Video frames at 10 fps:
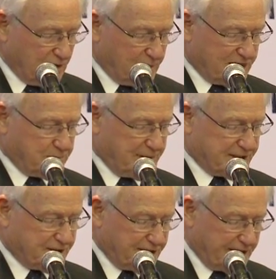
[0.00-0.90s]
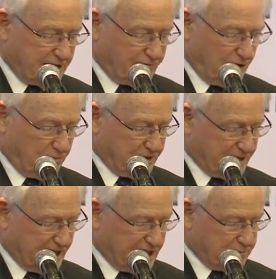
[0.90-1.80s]
we expect to see our development
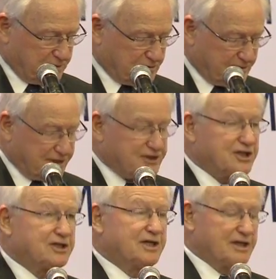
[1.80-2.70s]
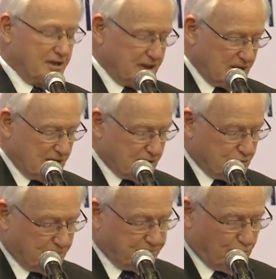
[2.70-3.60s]
engagement transitioning
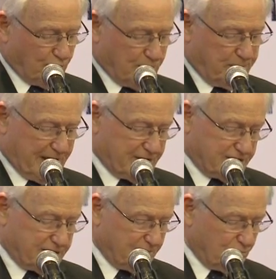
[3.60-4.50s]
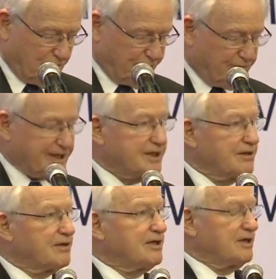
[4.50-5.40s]
to a broader partnership, reflecting
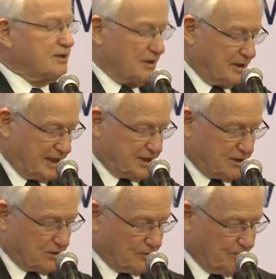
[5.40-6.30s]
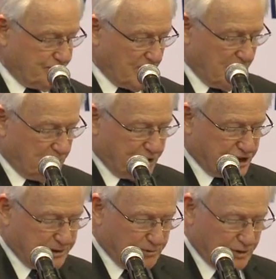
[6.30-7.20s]
the international
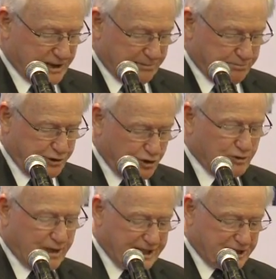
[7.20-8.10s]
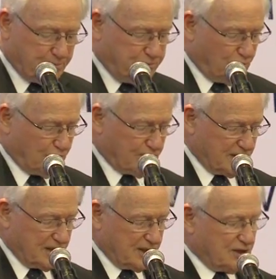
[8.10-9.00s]
principle that pure aid support
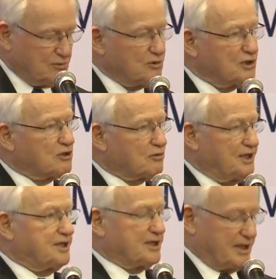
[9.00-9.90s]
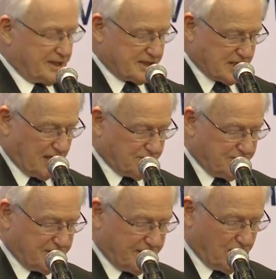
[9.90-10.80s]
will decrease as
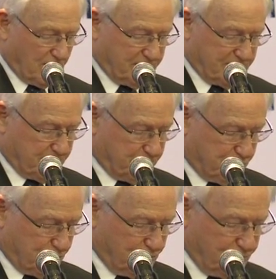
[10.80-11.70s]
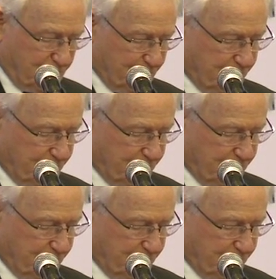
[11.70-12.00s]
countries' economies improve,